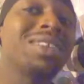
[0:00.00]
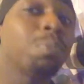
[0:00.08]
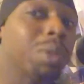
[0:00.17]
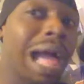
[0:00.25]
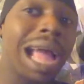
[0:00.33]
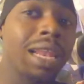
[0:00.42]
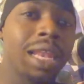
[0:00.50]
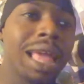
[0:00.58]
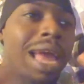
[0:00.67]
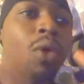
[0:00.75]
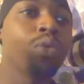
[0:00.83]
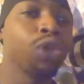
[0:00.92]
blindly. I
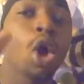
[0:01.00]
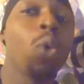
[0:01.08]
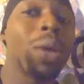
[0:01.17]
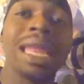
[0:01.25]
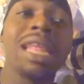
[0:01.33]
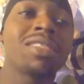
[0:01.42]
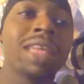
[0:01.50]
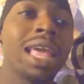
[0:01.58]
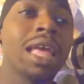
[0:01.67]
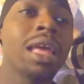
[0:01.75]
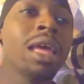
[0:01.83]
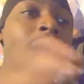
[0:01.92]
don't know
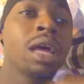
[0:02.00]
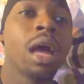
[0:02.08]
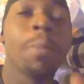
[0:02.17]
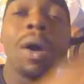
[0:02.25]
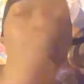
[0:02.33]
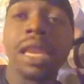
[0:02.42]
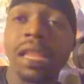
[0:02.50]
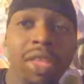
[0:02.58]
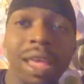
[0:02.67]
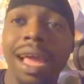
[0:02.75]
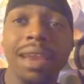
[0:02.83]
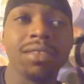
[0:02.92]
anything about
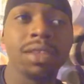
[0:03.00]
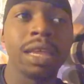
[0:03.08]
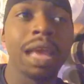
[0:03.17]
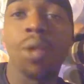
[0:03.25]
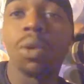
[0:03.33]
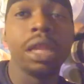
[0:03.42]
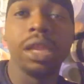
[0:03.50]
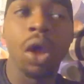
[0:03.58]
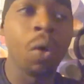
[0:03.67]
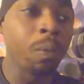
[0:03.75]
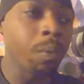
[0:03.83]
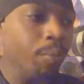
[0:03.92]
anything, honestly. I really
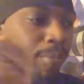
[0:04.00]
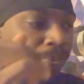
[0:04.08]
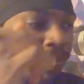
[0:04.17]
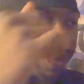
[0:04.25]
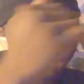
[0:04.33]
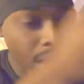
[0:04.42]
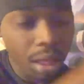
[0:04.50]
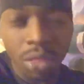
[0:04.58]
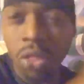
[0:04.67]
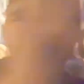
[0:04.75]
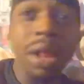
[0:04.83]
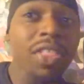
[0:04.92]
don't.
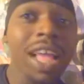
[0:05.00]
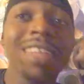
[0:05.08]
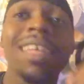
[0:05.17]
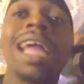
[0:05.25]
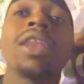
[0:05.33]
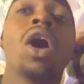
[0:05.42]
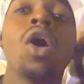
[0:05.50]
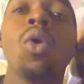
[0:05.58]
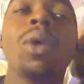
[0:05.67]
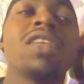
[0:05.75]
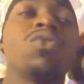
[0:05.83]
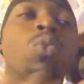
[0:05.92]
The only things I know
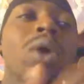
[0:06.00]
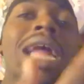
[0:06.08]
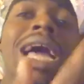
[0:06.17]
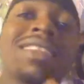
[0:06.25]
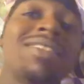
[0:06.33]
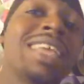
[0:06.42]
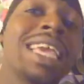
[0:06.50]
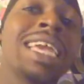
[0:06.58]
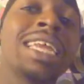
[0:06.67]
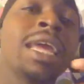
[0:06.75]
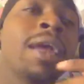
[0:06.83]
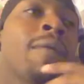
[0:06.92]
is what I
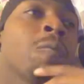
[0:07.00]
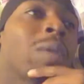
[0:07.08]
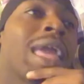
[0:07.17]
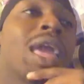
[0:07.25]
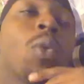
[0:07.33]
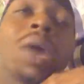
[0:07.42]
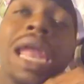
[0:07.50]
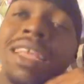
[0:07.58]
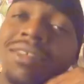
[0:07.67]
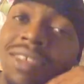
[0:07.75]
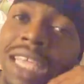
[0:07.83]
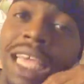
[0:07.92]
seen, and what I
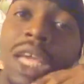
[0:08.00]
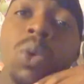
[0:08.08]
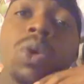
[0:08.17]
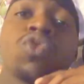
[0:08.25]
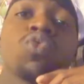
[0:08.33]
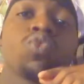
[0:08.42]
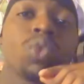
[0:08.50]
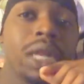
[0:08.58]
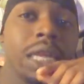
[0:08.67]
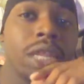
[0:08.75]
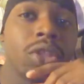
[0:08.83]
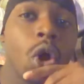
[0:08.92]
seen was
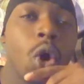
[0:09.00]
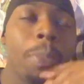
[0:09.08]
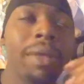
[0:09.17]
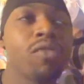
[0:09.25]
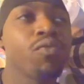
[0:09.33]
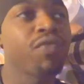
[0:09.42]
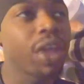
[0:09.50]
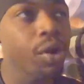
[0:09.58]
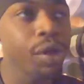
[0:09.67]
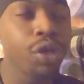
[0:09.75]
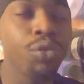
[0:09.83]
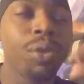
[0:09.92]
really dope. It's very
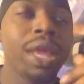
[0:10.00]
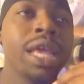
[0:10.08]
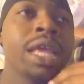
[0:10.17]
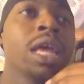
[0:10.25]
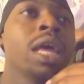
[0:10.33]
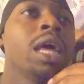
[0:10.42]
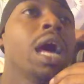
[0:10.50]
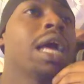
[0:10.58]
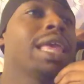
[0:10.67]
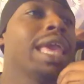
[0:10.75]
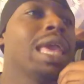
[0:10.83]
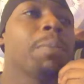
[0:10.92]
unique.
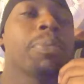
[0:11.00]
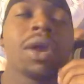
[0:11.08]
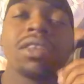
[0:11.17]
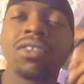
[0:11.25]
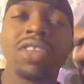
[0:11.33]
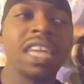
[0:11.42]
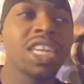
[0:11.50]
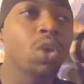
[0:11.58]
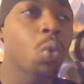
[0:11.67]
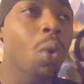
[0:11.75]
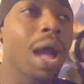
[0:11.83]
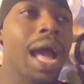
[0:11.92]
Again,
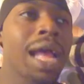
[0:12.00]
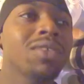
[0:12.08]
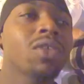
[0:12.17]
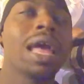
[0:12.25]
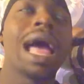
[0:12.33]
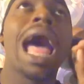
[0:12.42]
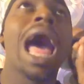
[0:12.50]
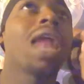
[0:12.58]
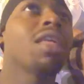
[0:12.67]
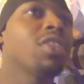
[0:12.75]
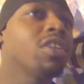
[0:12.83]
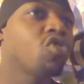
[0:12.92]
presentation-wise, out
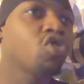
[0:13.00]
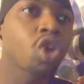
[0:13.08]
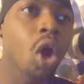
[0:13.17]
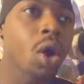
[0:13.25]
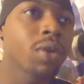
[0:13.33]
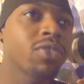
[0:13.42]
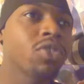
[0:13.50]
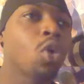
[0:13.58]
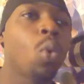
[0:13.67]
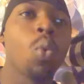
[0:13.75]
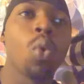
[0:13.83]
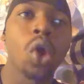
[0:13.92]
of this charts. The
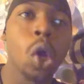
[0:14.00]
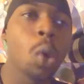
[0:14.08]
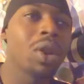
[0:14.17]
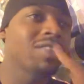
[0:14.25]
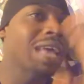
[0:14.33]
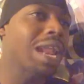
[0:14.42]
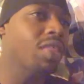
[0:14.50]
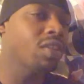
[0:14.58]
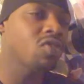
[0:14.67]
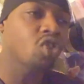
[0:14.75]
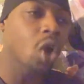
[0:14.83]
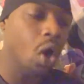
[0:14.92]
world is out of this
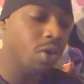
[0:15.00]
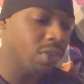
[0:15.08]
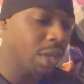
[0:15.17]
charts.